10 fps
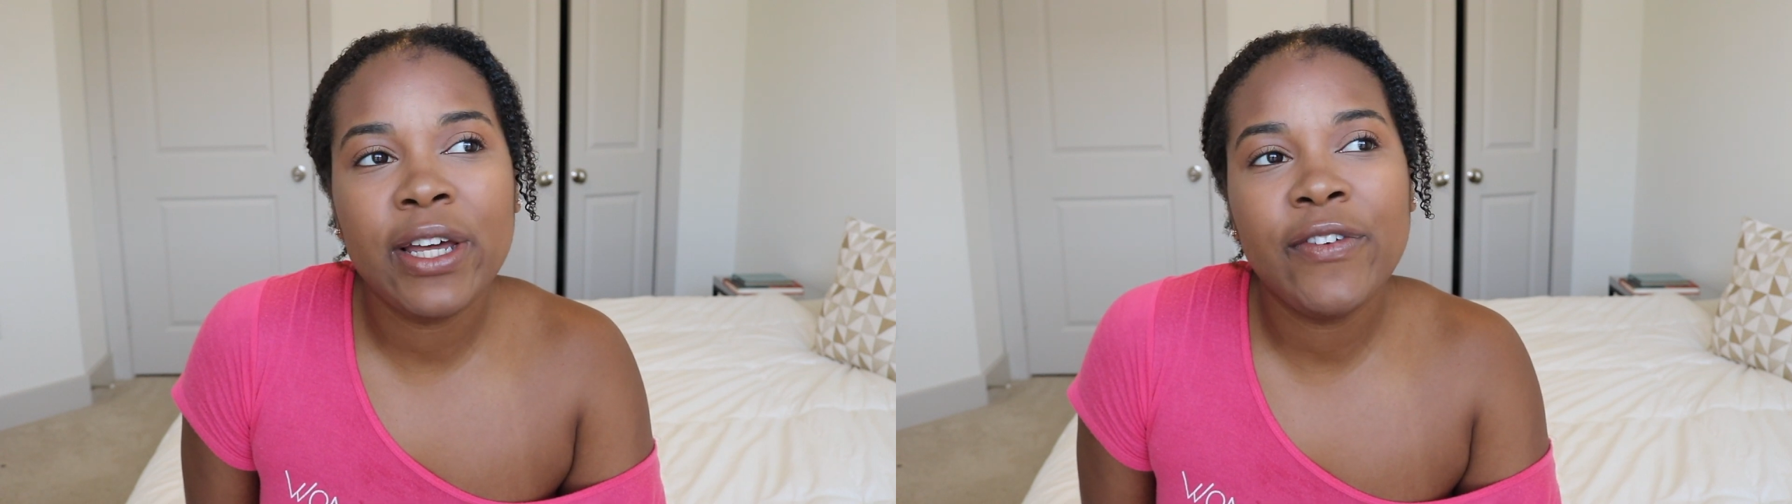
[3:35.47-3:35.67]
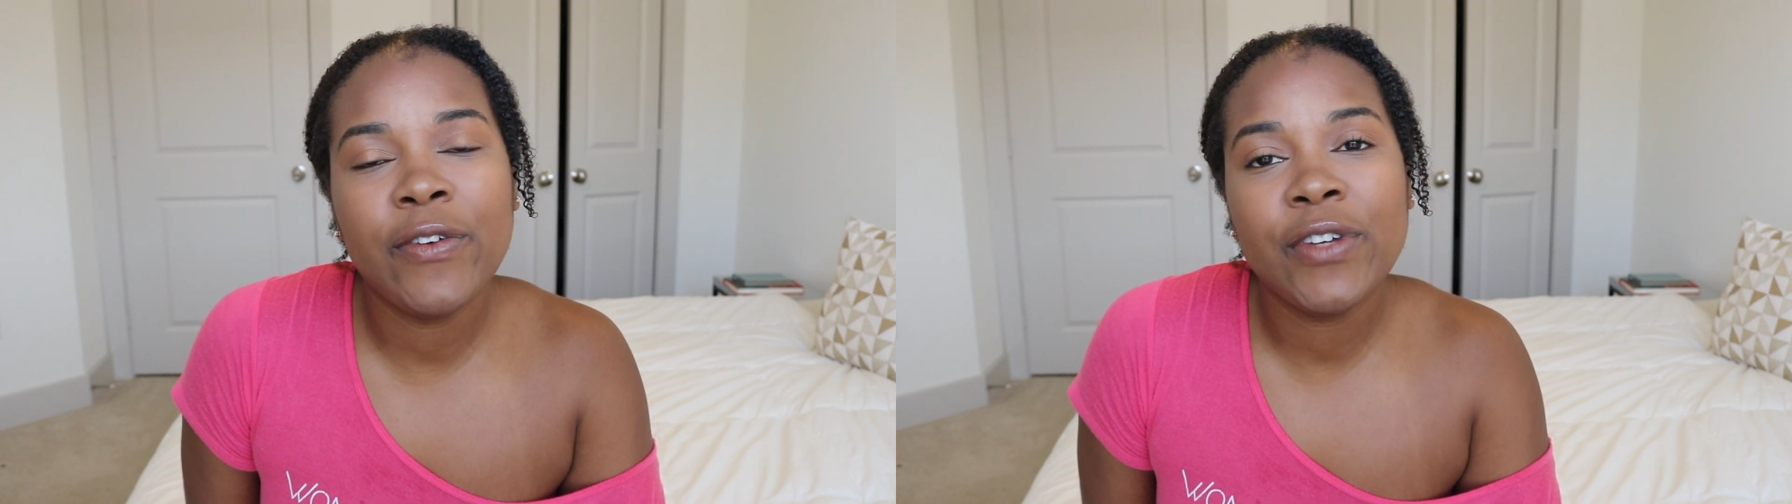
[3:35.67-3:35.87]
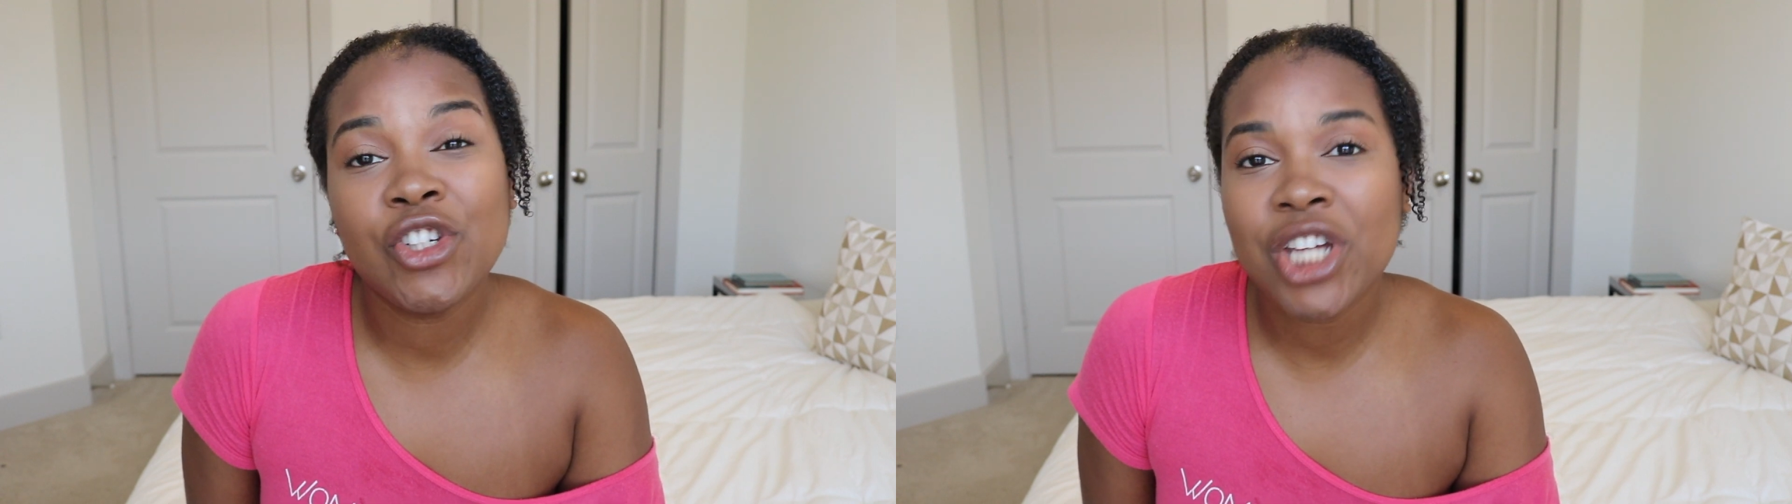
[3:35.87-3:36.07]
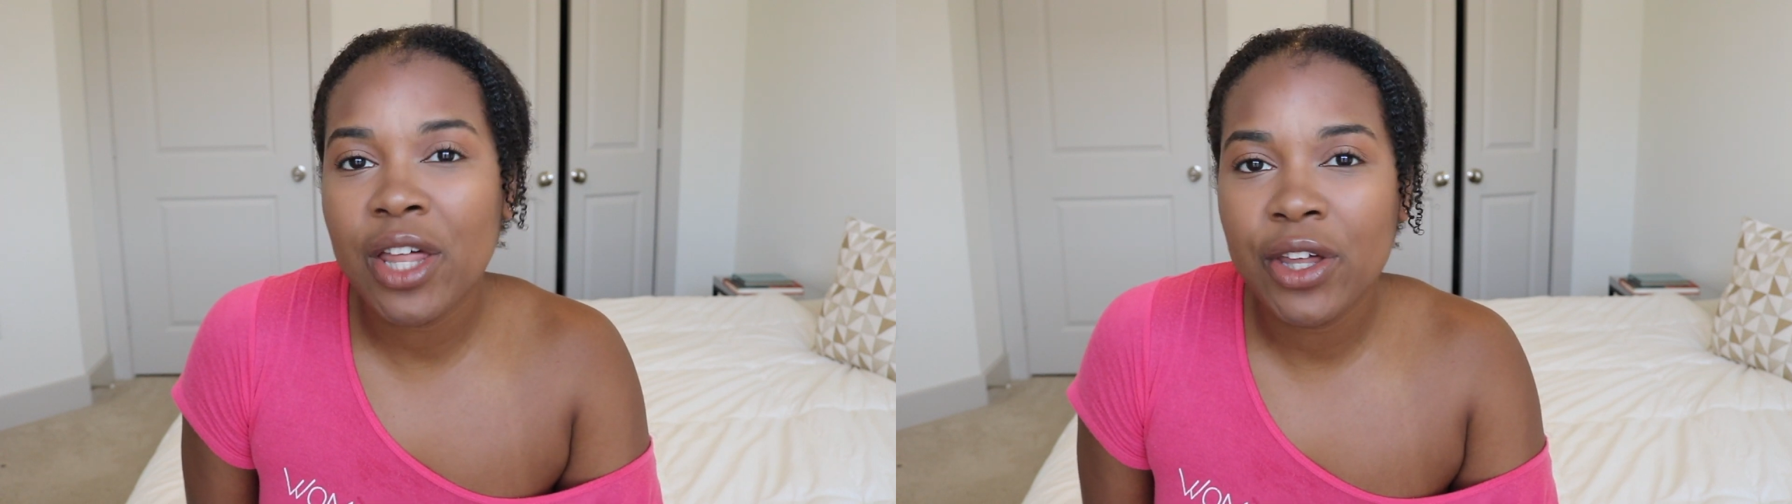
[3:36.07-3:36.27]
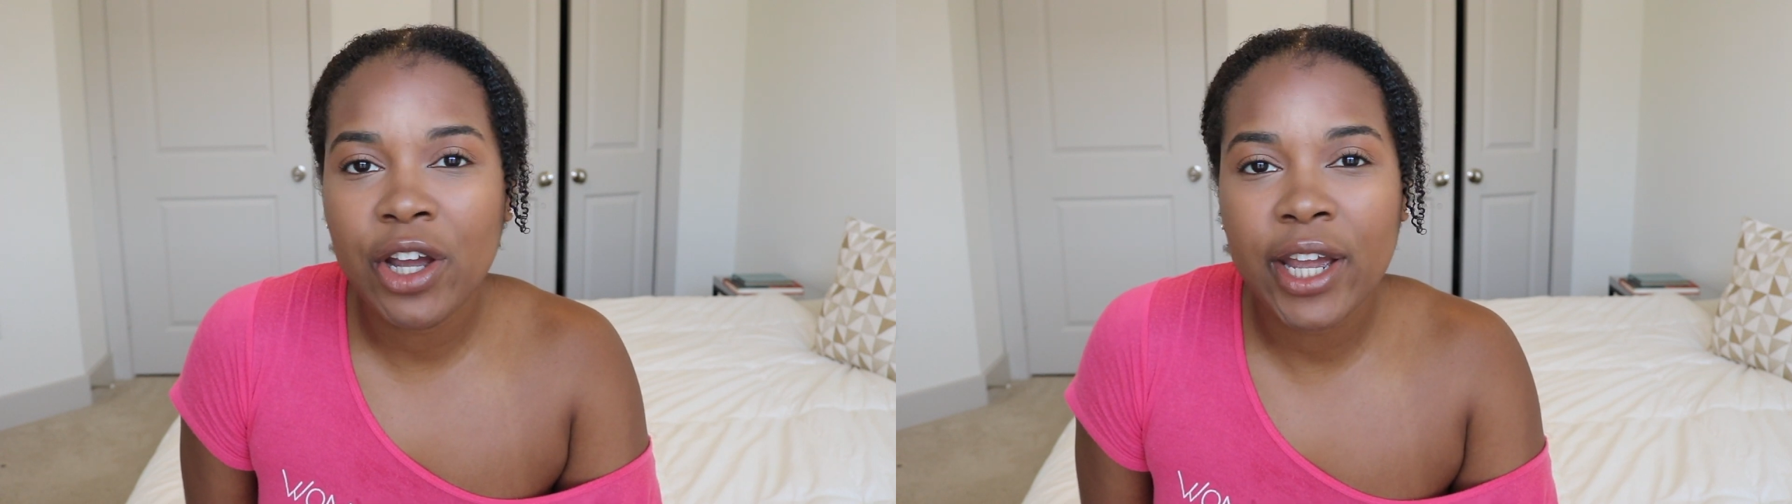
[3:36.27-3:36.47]
love of each
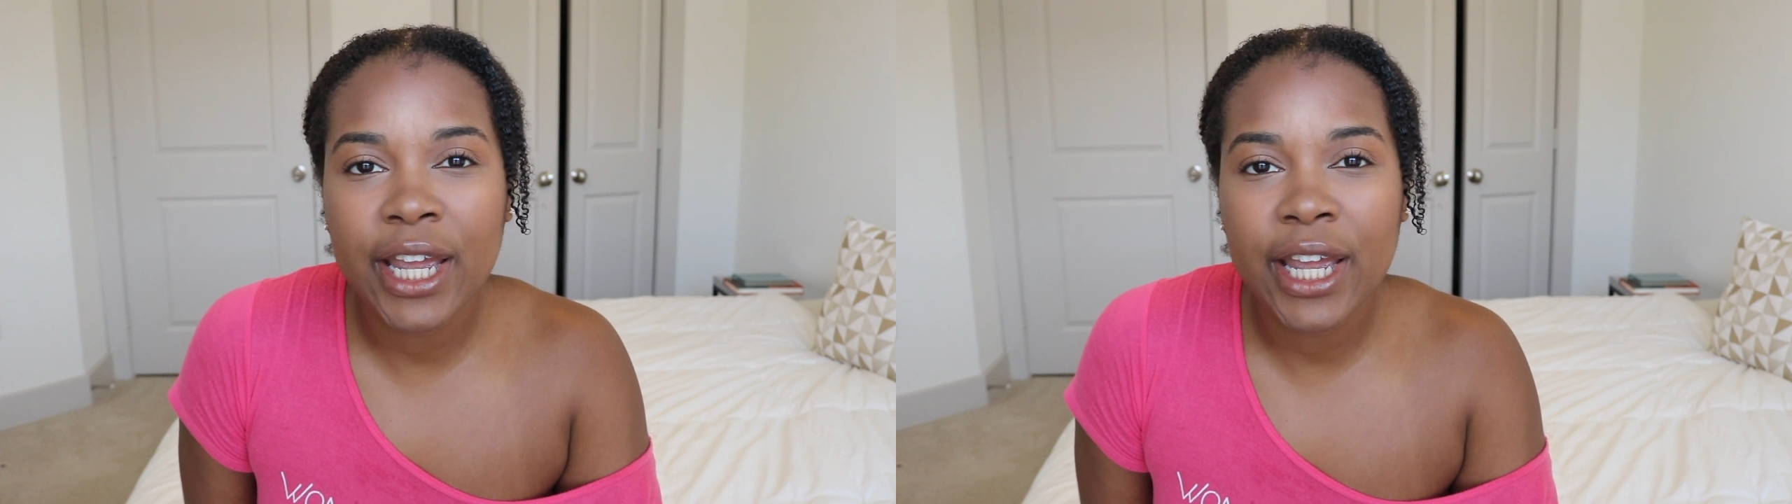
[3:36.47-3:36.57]
other,